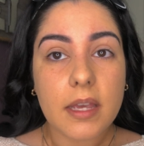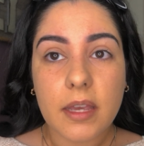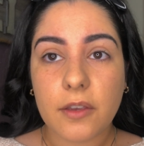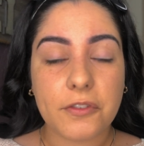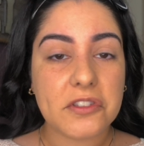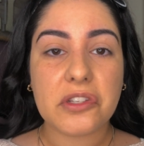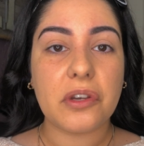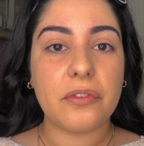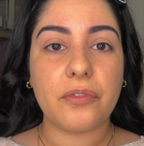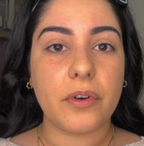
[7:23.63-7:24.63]
if it's
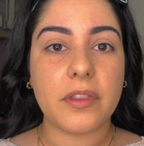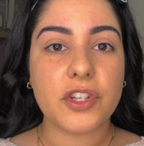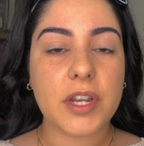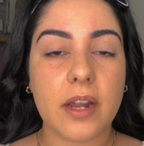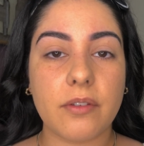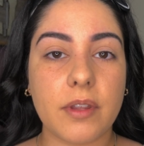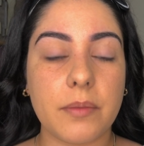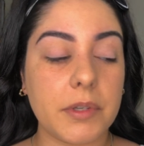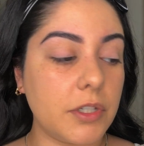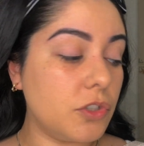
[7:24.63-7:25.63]
good for the shadow that
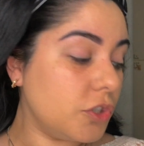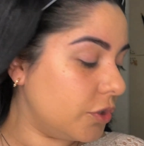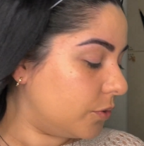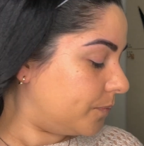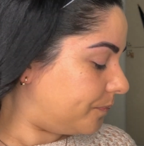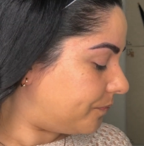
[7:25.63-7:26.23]
I'm going to do.